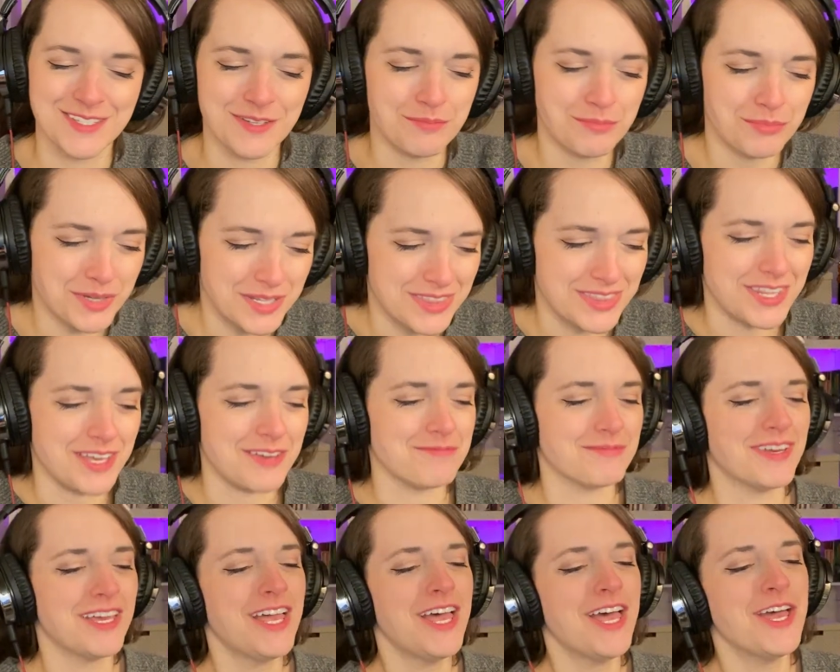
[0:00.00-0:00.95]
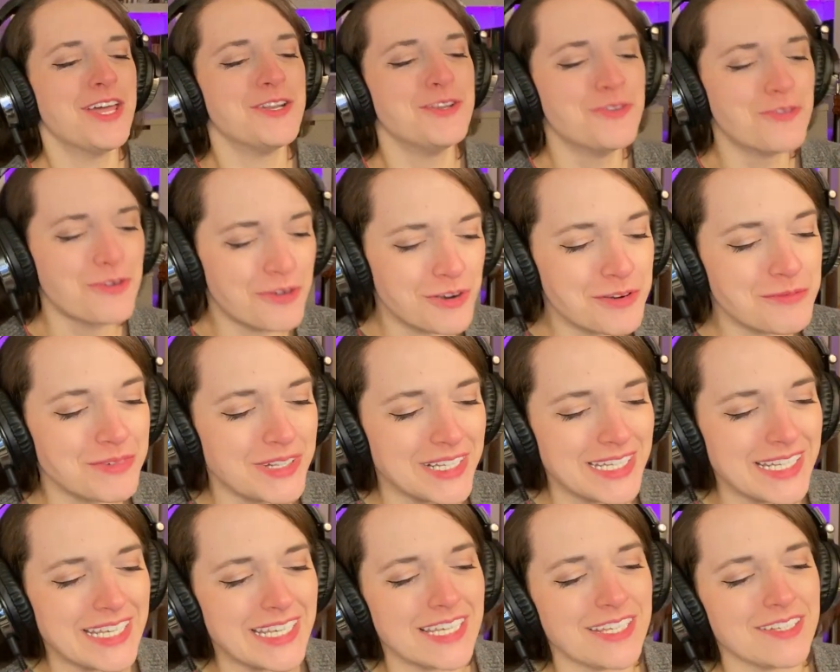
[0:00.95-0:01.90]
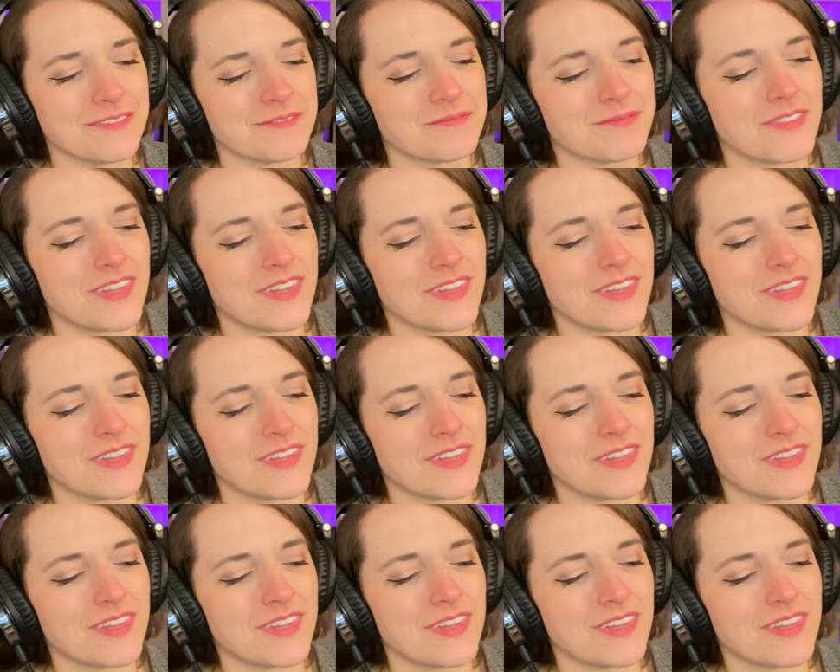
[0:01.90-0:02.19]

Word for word: to put them. Normally,